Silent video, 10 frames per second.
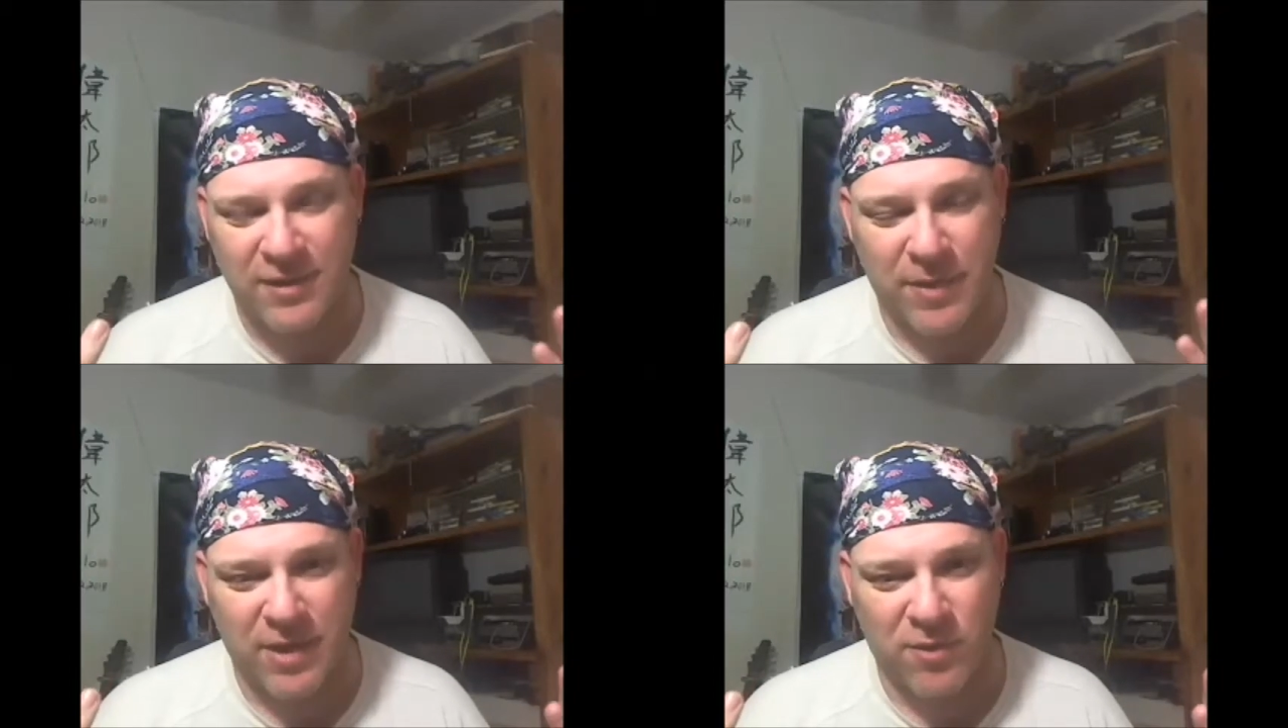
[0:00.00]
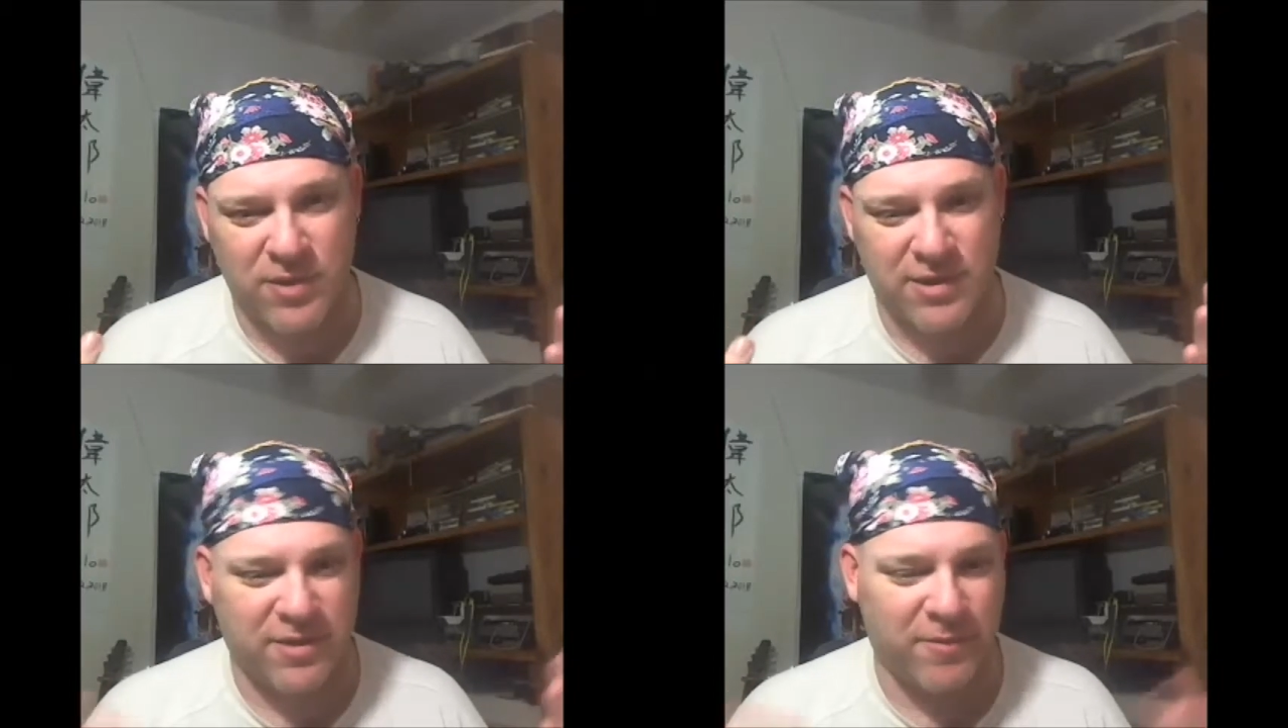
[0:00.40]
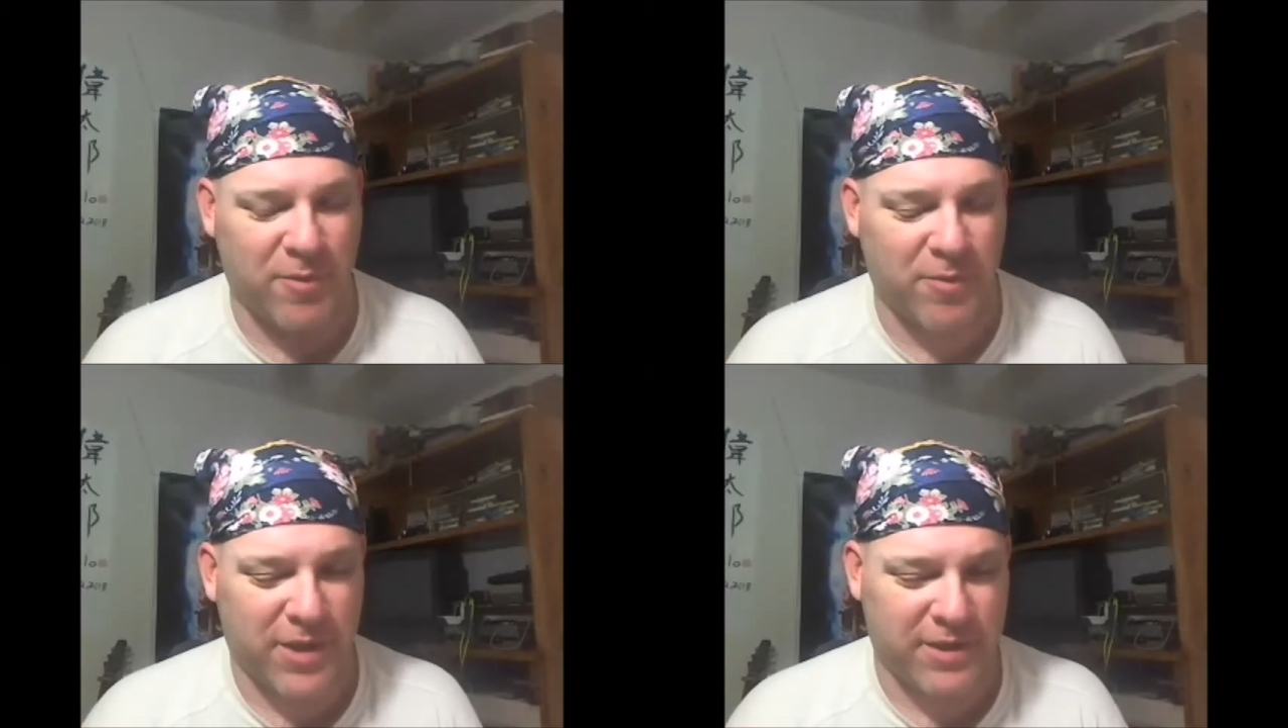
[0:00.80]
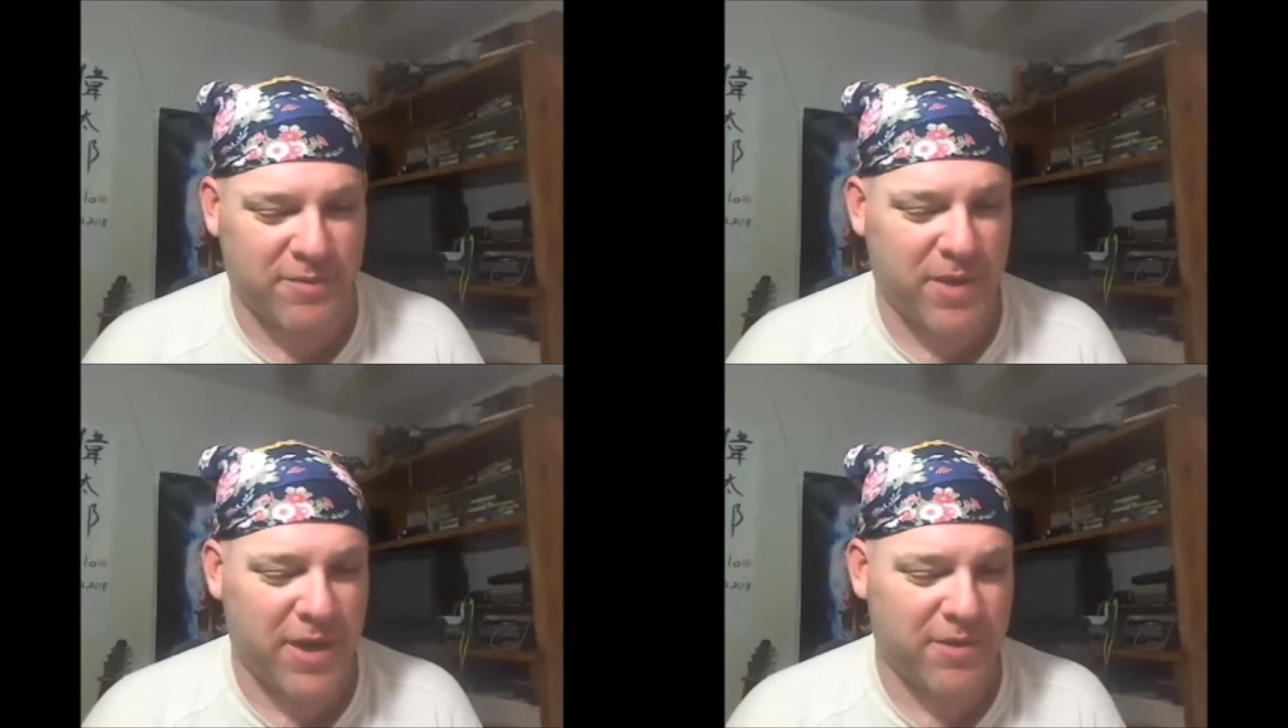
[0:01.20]
depending on what system you're playing,
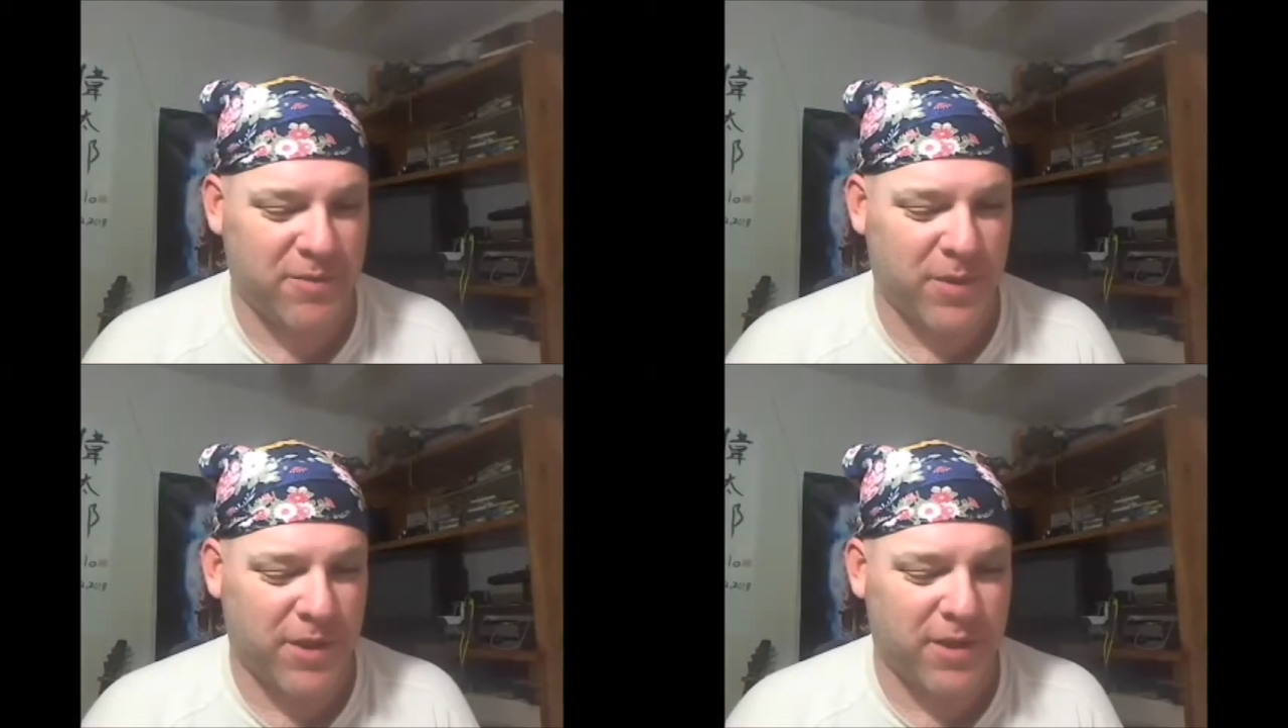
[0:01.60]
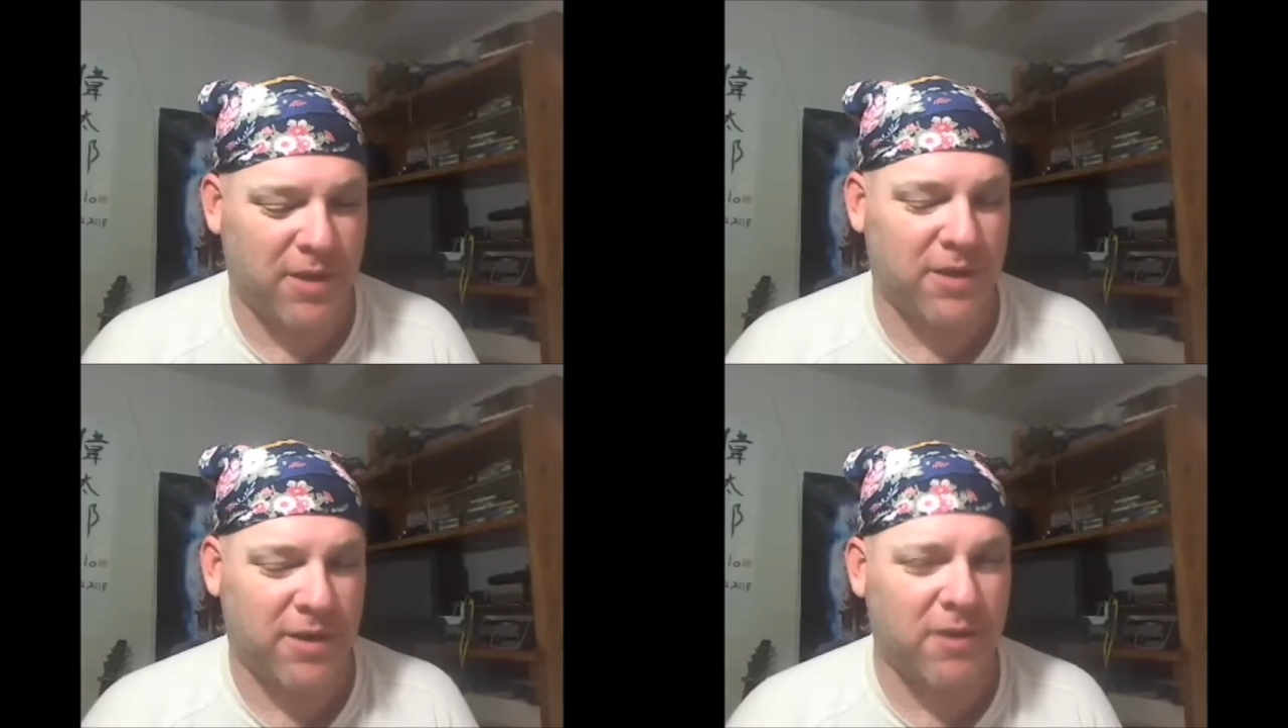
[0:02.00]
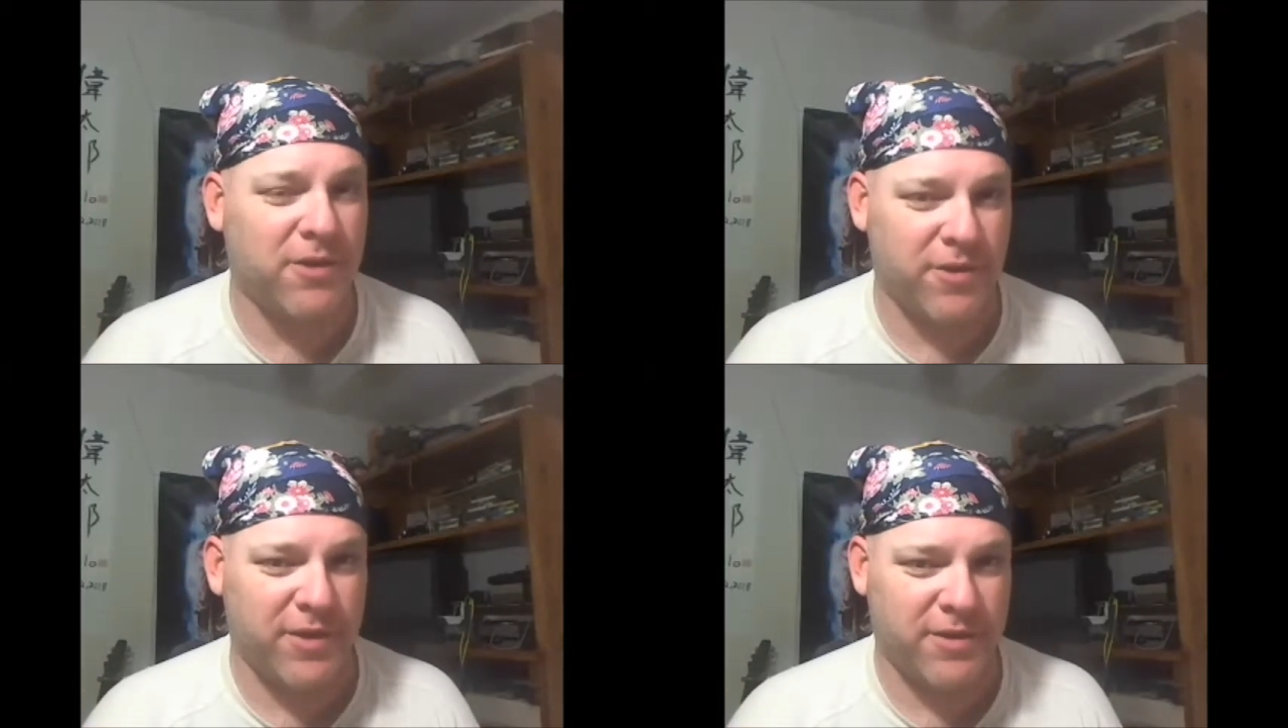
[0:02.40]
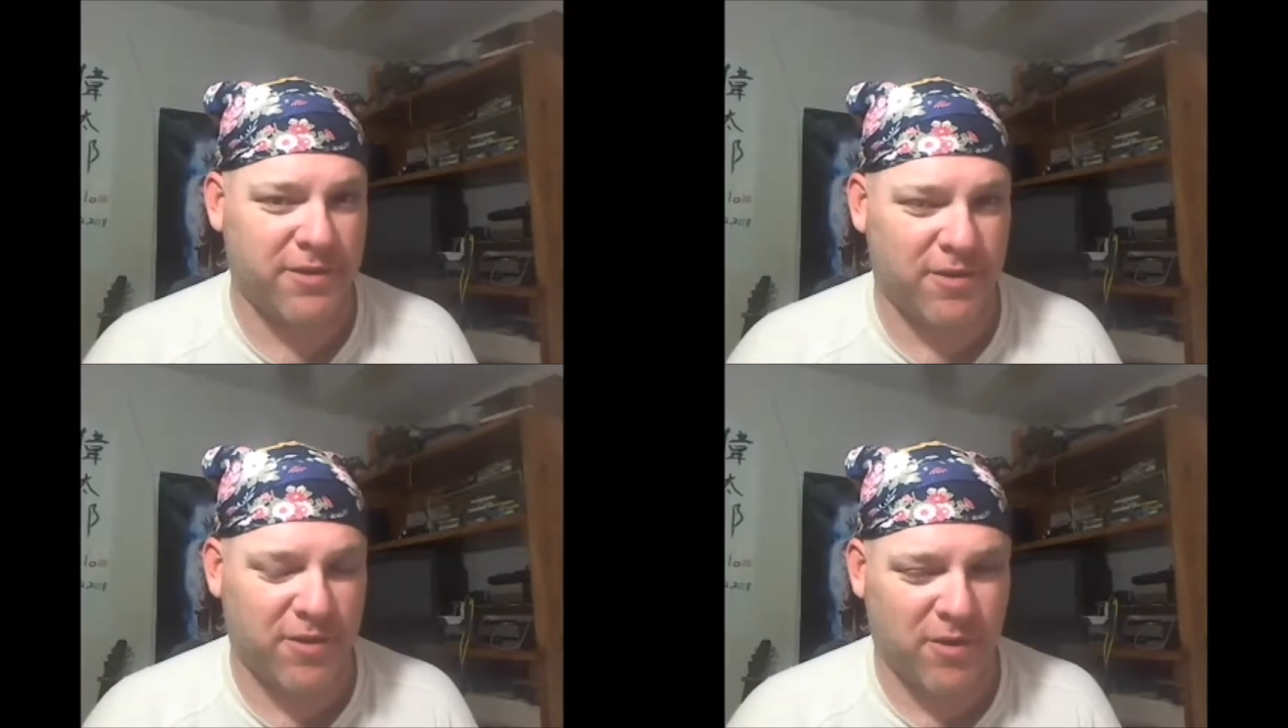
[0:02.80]
this matters, but all
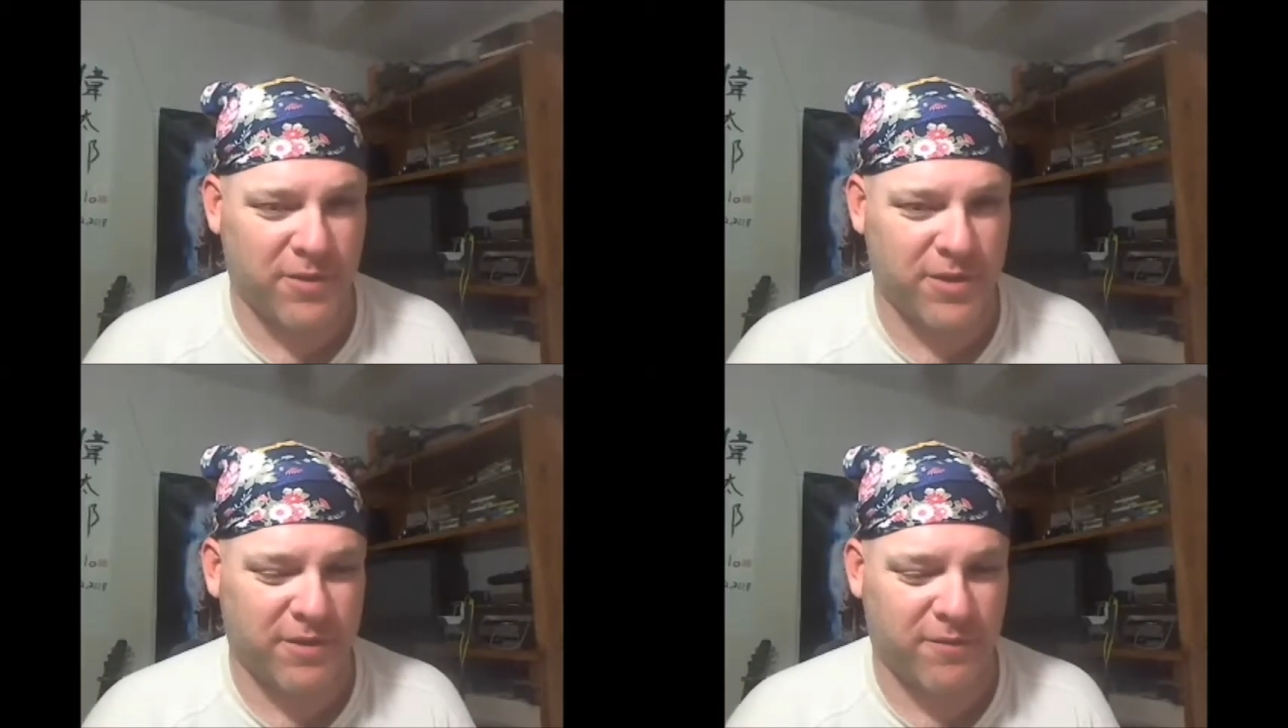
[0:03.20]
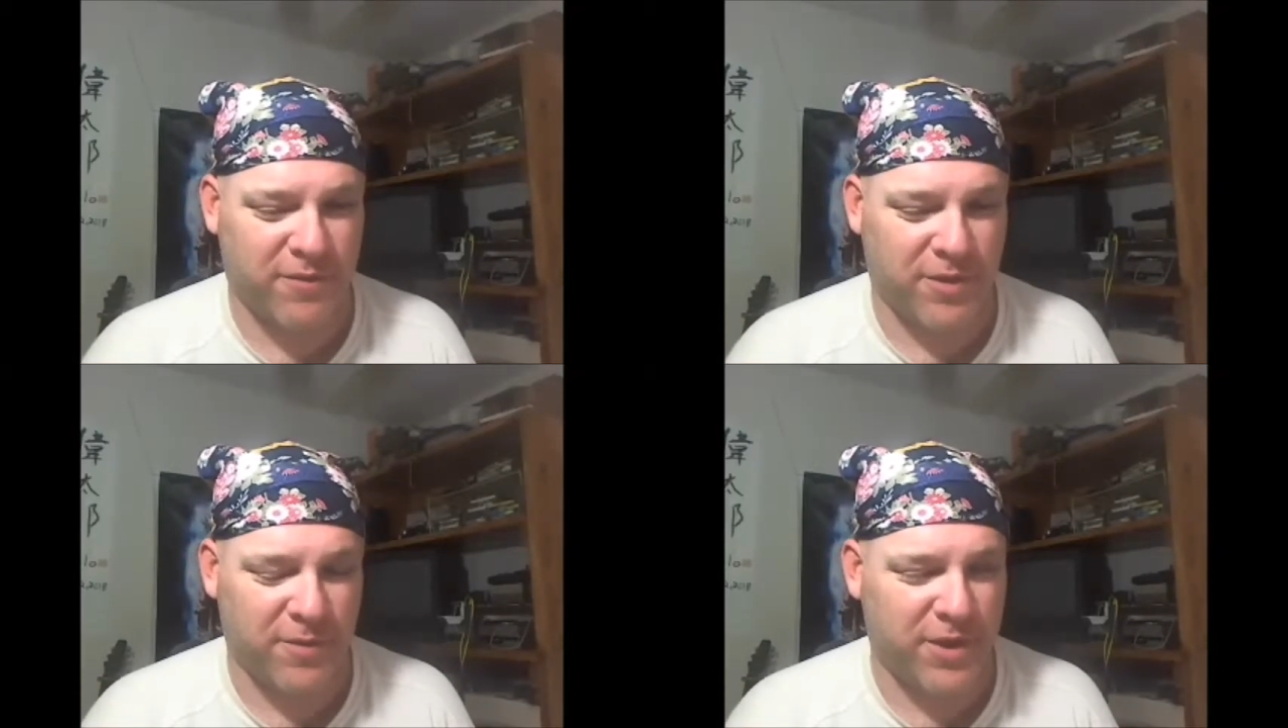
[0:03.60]
crits are always confirmed.